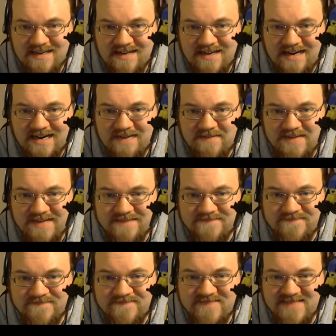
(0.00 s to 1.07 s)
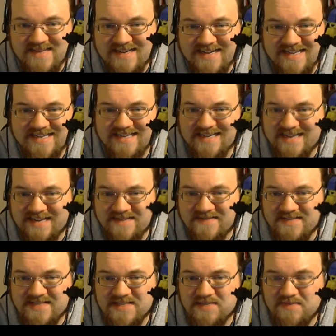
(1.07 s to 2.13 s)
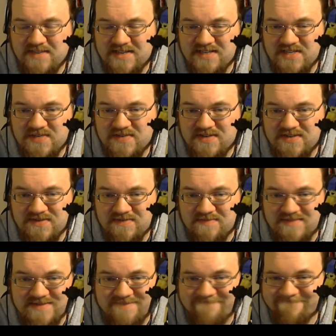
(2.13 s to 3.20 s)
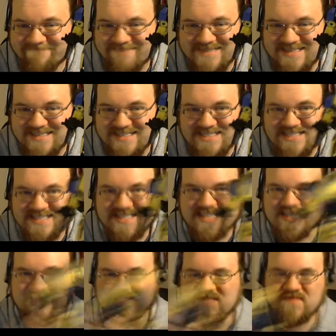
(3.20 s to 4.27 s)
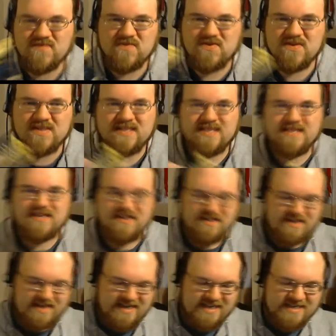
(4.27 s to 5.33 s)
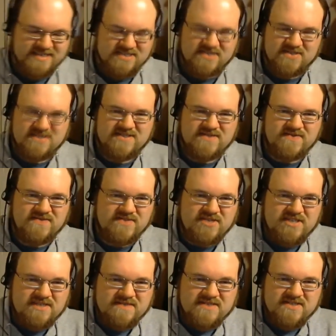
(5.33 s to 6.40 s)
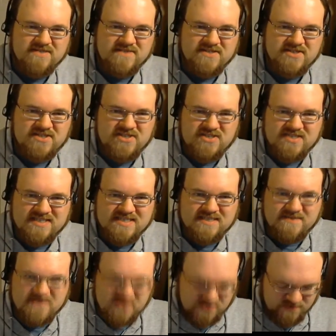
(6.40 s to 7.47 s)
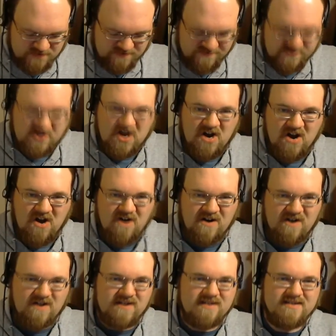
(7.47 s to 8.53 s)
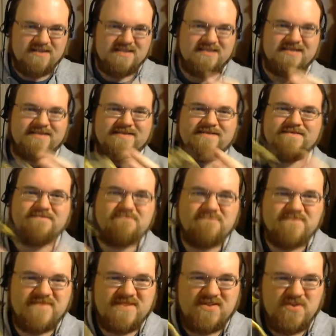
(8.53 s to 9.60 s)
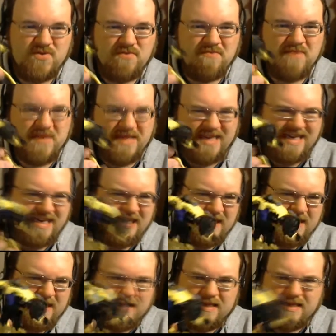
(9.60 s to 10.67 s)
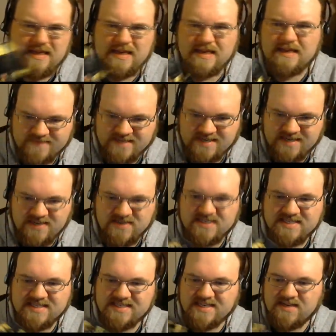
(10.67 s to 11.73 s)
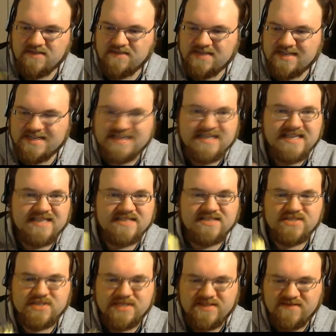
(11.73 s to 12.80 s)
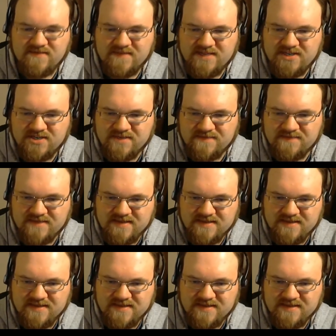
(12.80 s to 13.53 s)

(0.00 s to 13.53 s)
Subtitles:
I mean, I can kind of see this being Swindle, but it doesn't work. And he doesn't turn into a Jeep so much as just some sort of car dune buggy thing. And also doesn't help that I detest his transformation.